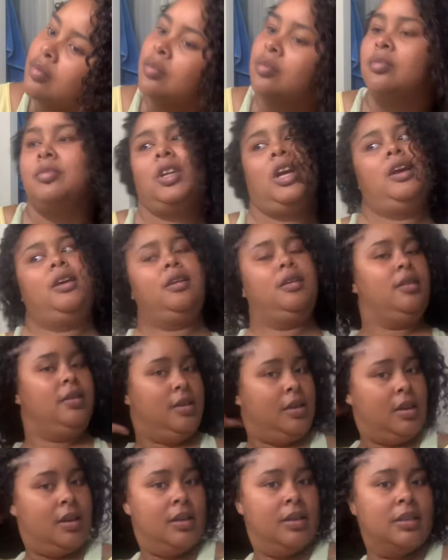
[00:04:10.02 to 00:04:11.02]
Okay,
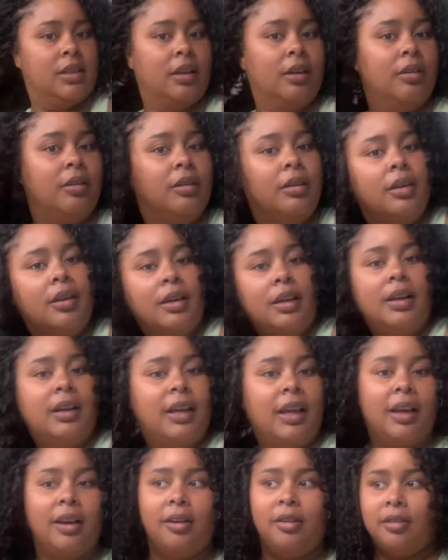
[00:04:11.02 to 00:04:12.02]
so
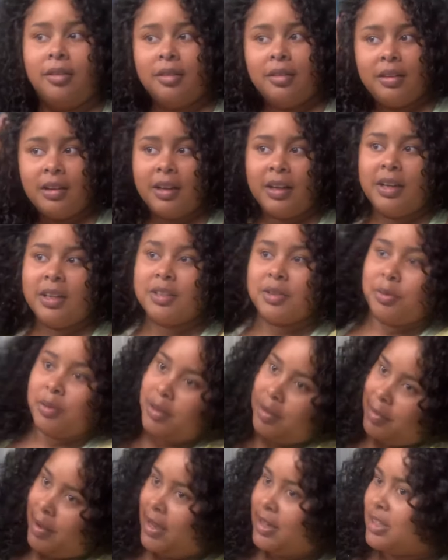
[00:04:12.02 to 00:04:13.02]
now here's where
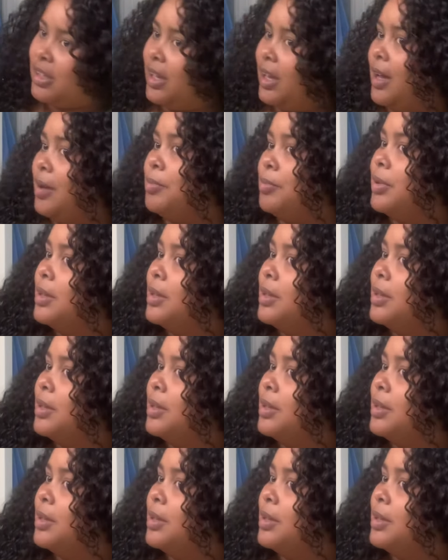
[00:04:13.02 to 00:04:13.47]
the magic happens.